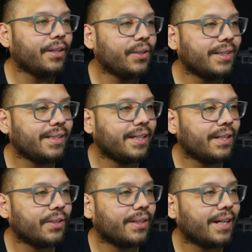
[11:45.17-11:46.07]
And you can see
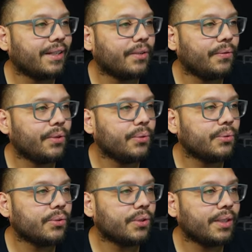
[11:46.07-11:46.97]
here that the
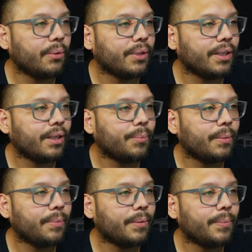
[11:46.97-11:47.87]
views, they went up,
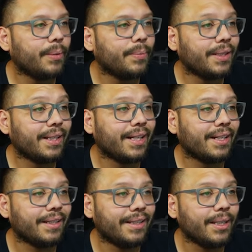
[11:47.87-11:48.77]
up, up, up, and they
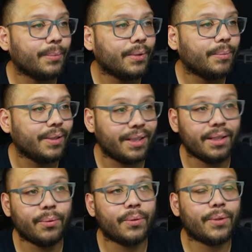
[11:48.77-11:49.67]
had a dip, but then
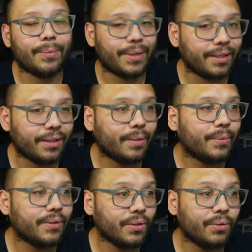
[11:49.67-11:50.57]
they went right back
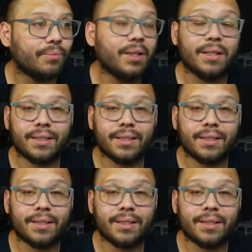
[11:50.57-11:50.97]
up. So